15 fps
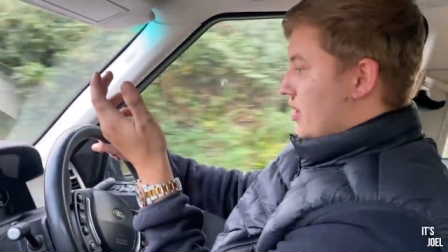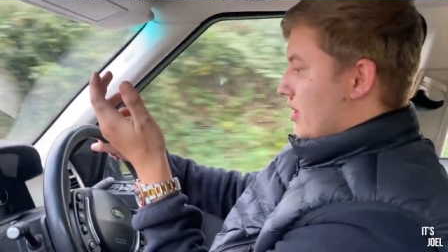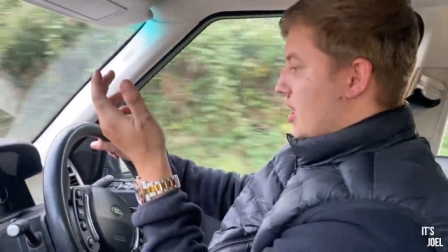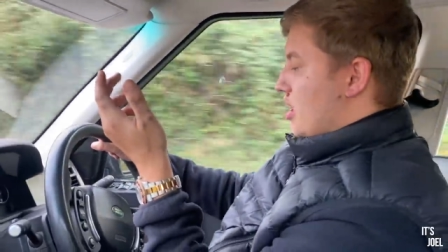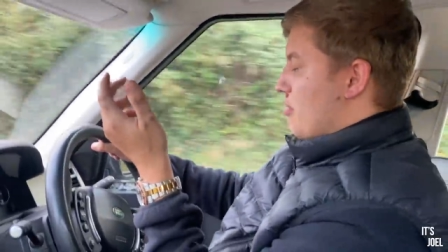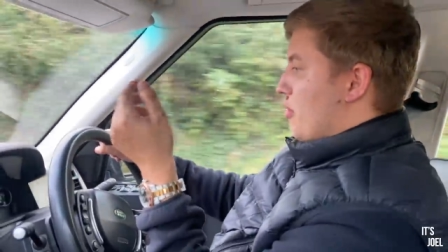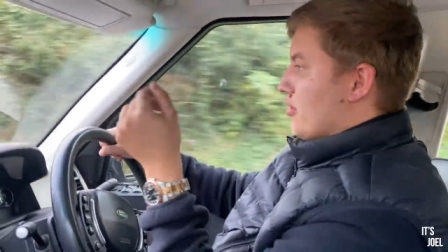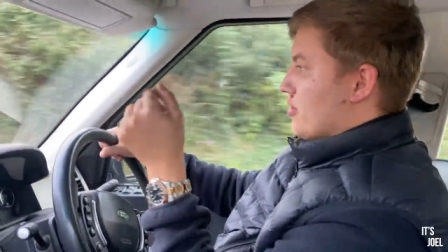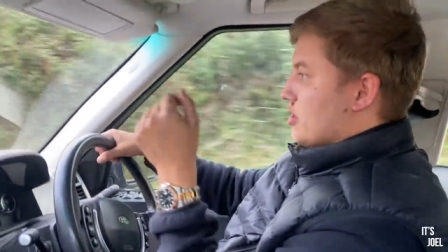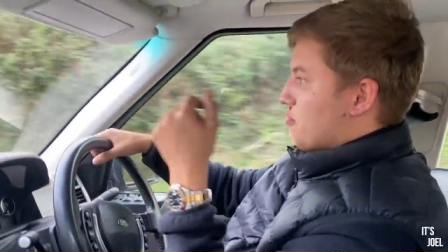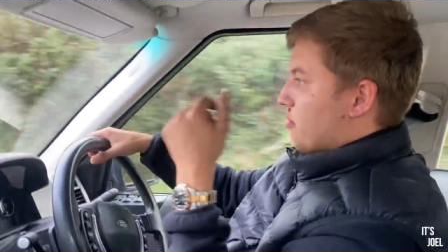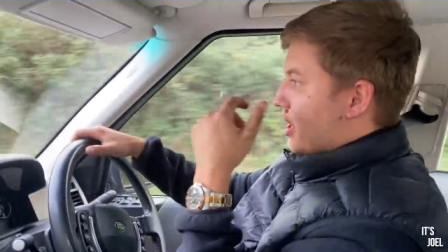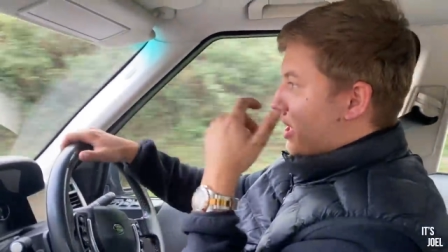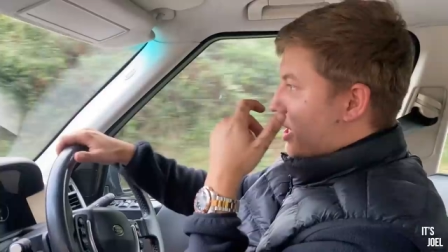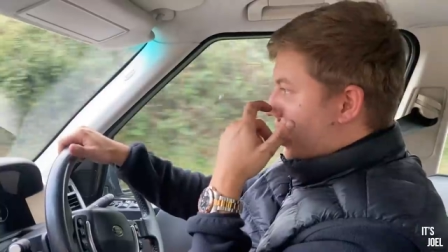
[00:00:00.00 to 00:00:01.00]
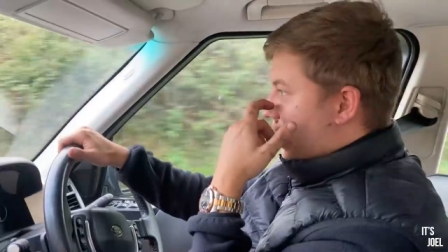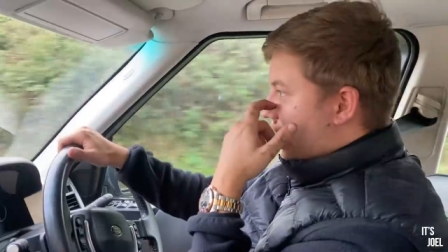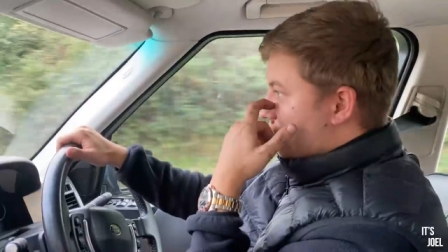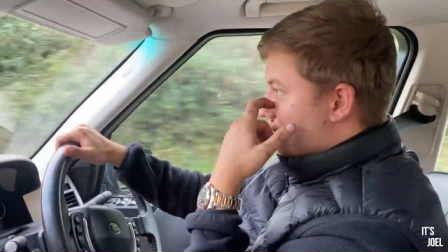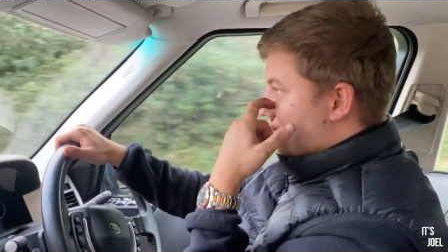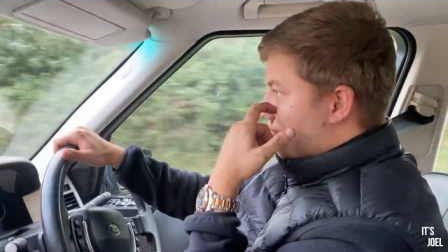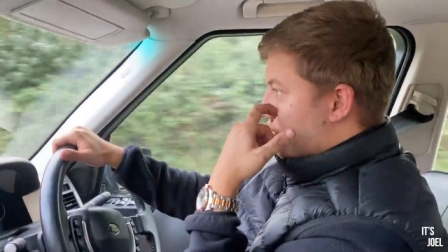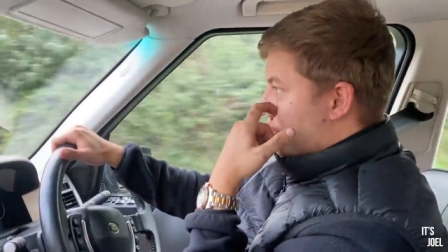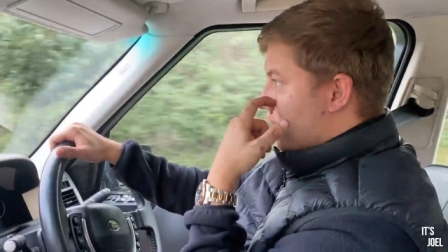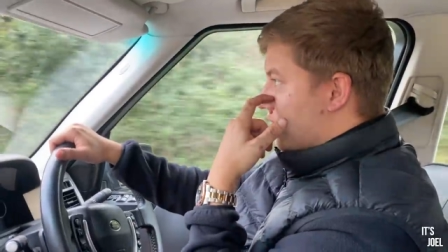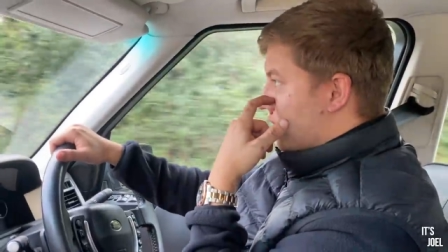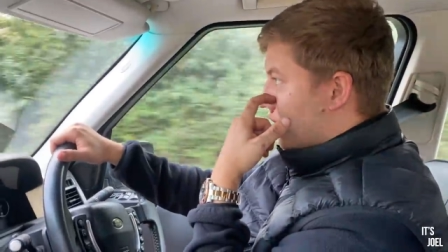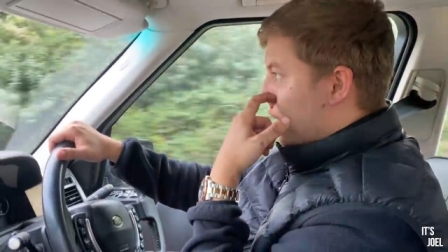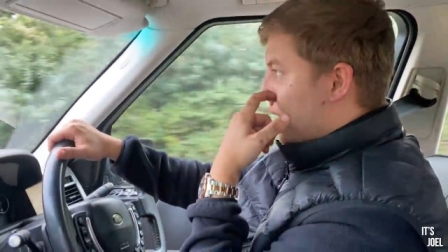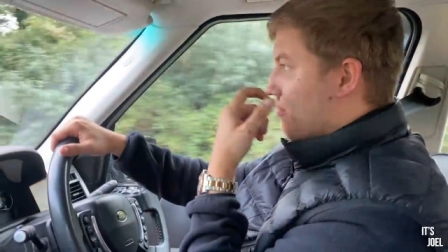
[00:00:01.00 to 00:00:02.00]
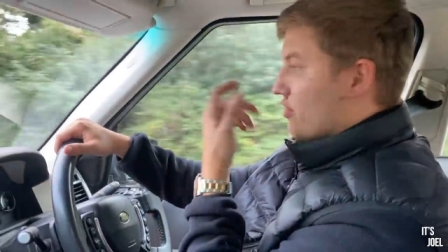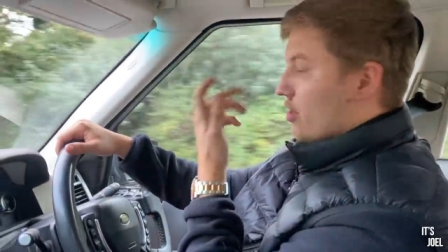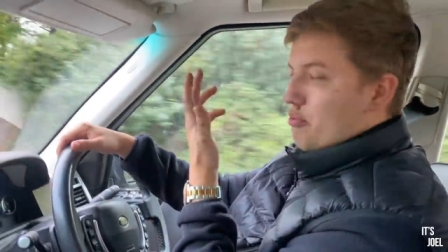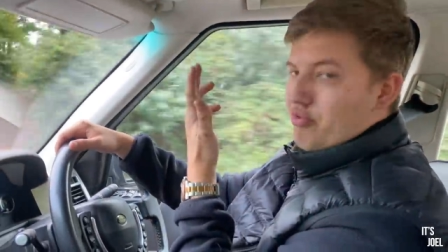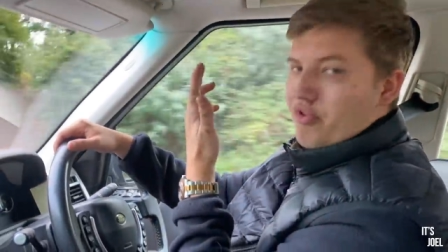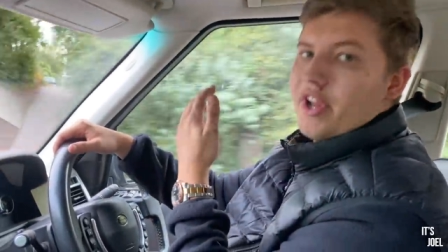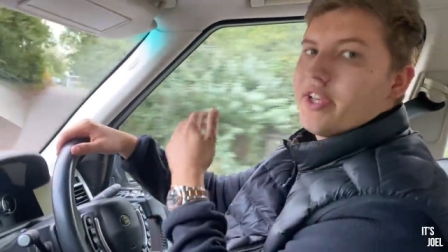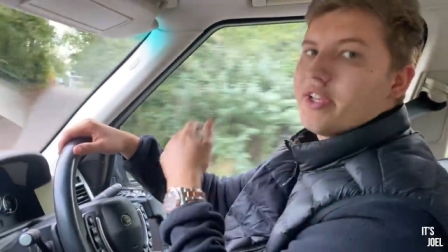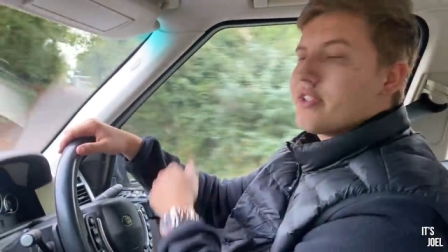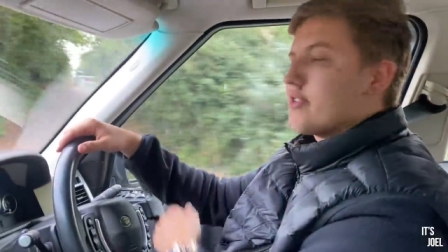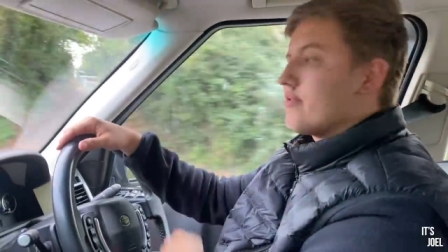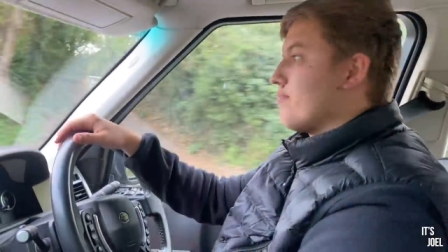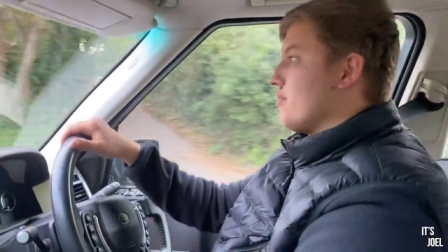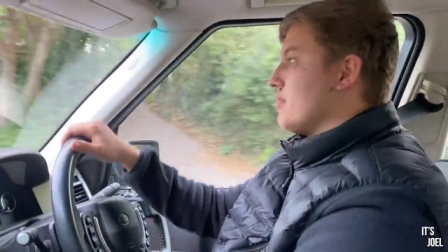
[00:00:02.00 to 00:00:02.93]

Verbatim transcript: gearbox is playing games and obviously I have no brakes.